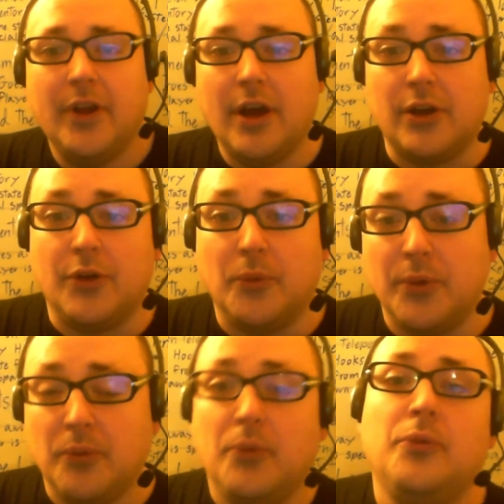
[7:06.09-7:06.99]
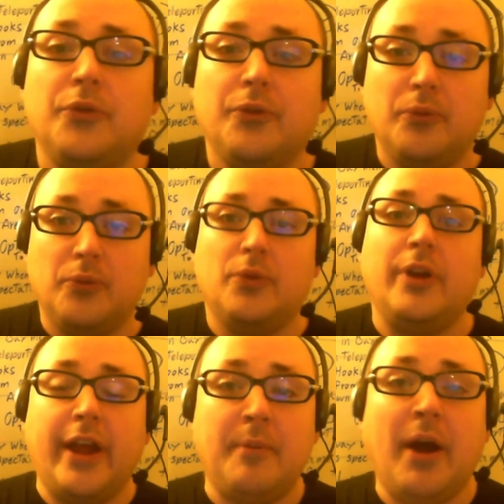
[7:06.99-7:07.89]
I don't know.
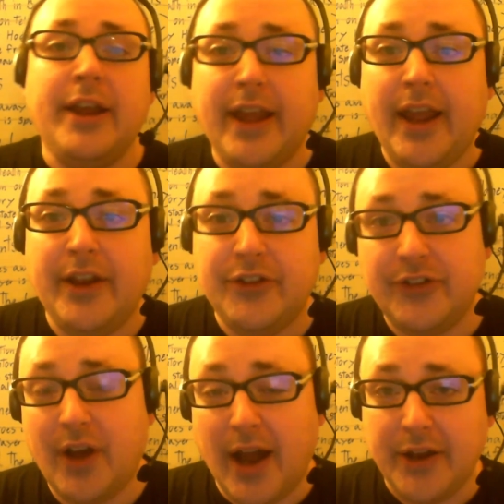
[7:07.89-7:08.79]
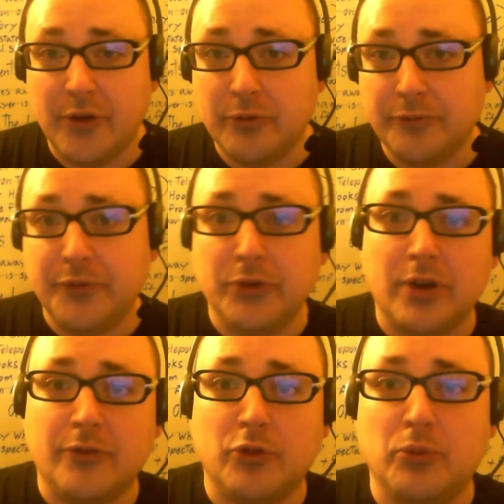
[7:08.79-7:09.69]
In my case, I don't feel
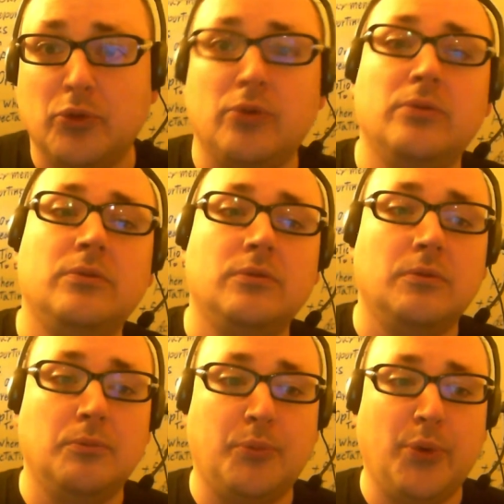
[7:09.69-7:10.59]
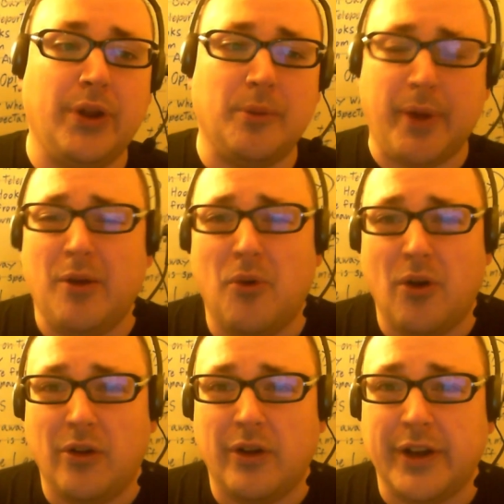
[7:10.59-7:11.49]
comfortable putting a
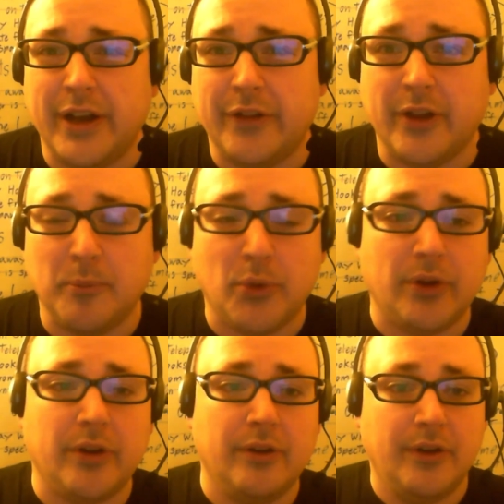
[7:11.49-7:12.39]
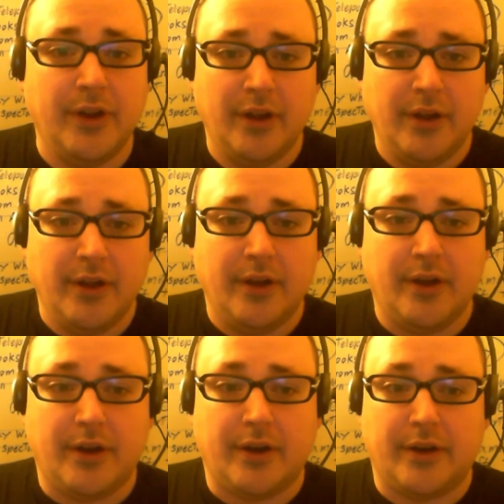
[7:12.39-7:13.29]
paywall on anything, but
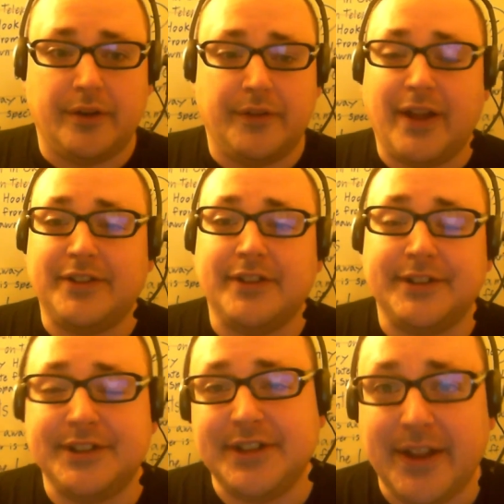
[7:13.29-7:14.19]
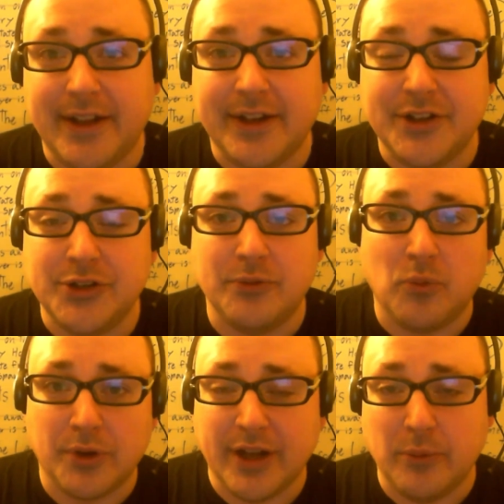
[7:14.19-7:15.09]
that's not to say that it shouldn't
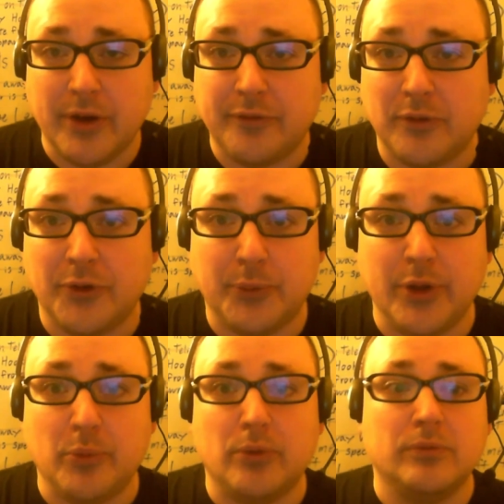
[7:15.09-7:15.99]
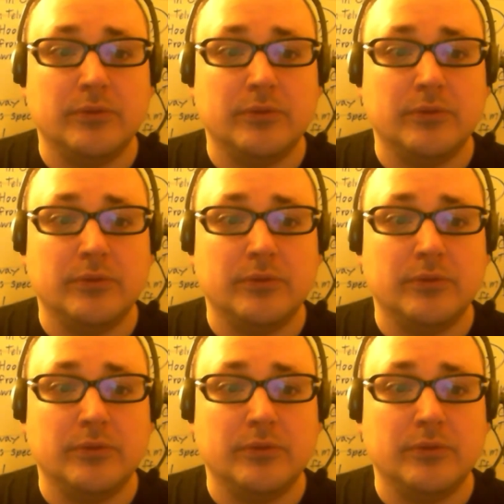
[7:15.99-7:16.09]
work that way for other people.